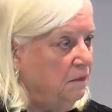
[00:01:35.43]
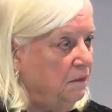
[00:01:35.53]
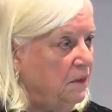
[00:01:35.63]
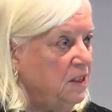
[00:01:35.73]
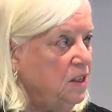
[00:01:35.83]

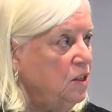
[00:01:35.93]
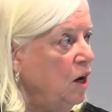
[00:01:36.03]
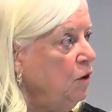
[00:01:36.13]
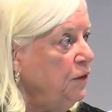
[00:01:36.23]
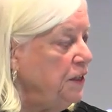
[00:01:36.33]
This is
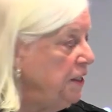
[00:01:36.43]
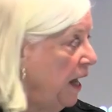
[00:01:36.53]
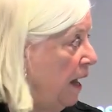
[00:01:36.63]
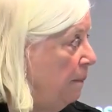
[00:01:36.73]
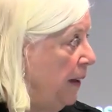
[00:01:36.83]
over the
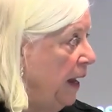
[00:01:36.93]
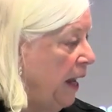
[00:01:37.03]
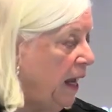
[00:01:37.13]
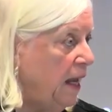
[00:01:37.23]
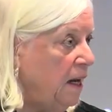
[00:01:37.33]
top,
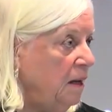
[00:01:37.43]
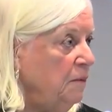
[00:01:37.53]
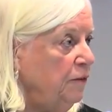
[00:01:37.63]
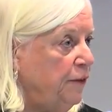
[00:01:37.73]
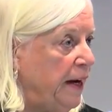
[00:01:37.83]
and
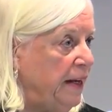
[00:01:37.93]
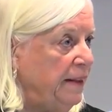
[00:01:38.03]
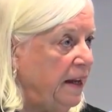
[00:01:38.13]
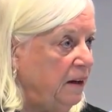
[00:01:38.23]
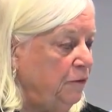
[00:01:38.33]
I'm
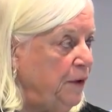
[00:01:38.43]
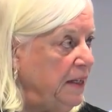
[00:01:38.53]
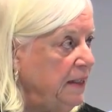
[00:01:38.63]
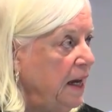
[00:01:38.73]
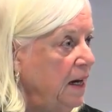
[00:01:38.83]
afraid that if
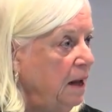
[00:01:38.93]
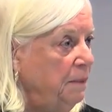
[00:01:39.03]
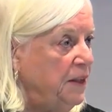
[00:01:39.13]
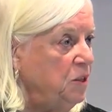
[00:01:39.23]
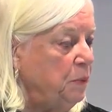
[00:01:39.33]
we set
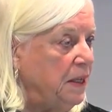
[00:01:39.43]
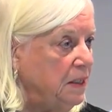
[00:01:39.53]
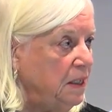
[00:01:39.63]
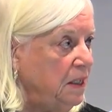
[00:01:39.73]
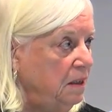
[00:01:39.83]
up this
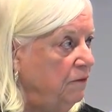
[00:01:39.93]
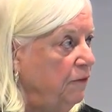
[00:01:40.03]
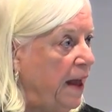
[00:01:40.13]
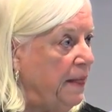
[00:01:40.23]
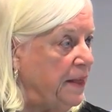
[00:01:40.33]
president
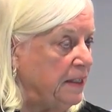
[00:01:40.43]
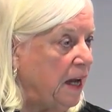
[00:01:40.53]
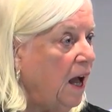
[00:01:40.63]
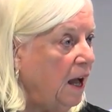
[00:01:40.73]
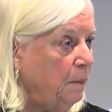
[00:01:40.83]
at the
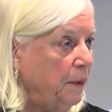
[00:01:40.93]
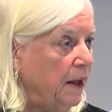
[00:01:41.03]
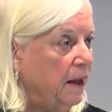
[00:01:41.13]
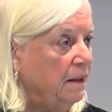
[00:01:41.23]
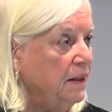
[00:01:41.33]

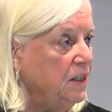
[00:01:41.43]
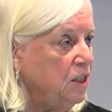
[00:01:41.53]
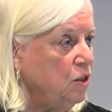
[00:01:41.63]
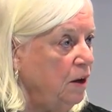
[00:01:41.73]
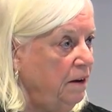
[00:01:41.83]
top, this
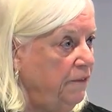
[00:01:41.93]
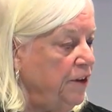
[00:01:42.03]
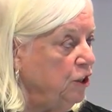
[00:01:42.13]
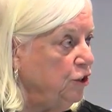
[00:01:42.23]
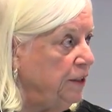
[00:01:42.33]
is going to
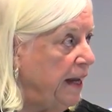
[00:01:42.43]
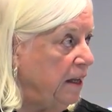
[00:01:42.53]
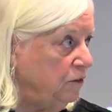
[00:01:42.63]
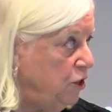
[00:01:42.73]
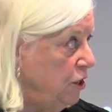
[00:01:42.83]
filter
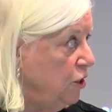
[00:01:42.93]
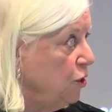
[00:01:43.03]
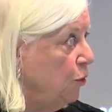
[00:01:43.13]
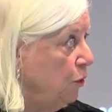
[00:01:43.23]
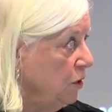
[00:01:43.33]
down to the
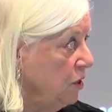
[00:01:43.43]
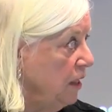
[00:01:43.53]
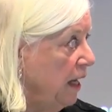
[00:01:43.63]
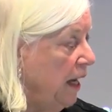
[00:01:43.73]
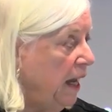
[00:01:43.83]

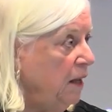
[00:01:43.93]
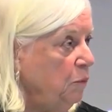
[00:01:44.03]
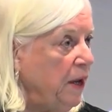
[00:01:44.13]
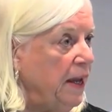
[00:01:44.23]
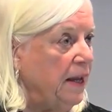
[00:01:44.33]
schools,
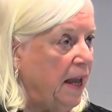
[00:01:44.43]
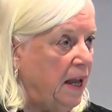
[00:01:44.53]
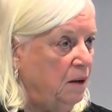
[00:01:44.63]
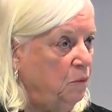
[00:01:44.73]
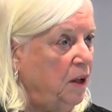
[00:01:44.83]
and we
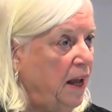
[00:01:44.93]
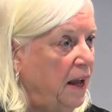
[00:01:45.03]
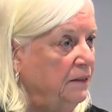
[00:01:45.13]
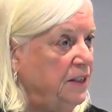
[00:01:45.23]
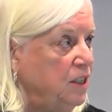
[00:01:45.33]
again will
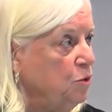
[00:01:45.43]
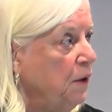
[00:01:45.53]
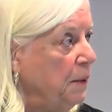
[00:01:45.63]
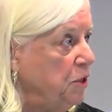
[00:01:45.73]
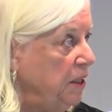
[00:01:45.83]
have
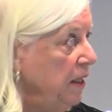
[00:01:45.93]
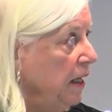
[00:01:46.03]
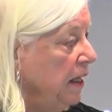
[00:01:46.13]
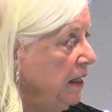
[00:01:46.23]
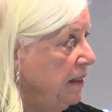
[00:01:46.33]
disruption.
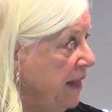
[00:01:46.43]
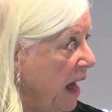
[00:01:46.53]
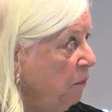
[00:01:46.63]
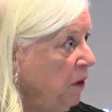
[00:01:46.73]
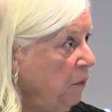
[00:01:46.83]
Is
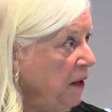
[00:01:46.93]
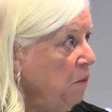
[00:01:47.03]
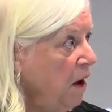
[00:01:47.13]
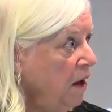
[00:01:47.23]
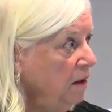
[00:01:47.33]
that what we
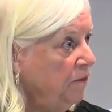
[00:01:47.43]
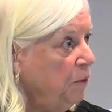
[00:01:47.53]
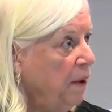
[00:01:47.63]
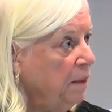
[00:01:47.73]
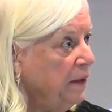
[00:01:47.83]
want
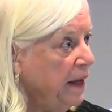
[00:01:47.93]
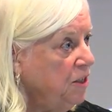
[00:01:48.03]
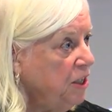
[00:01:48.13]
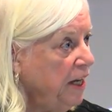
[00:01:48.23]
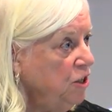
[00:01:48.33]
for public
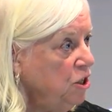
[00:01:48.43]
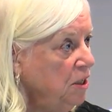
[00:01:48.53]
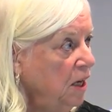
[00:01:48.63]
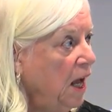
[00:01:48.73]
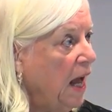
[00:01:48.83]
education?